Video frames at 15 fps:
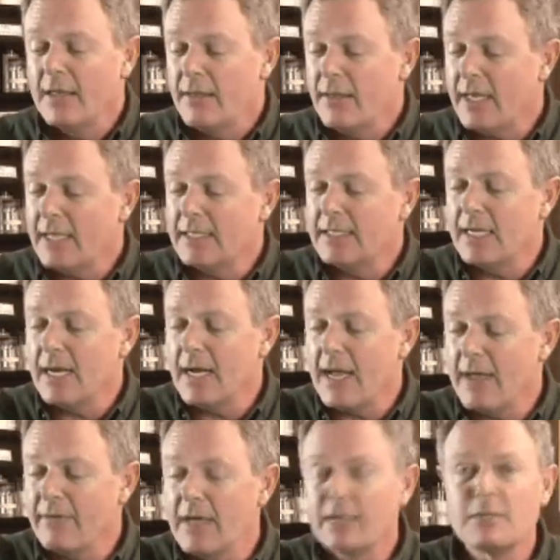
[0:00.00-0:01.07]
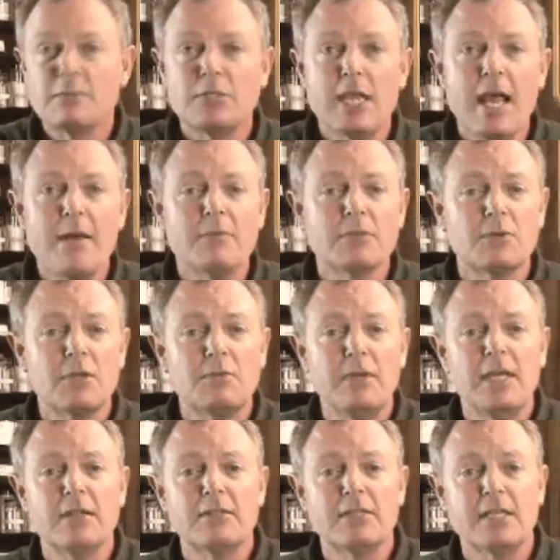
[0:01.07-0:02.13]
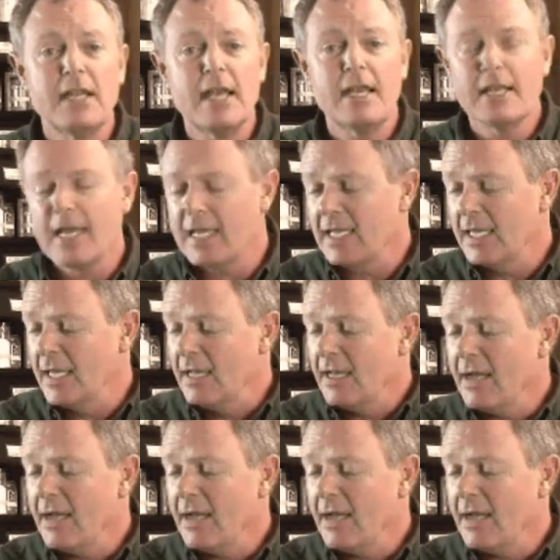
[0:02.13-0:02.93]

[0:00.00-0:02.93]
that I've got some samples with me here today, like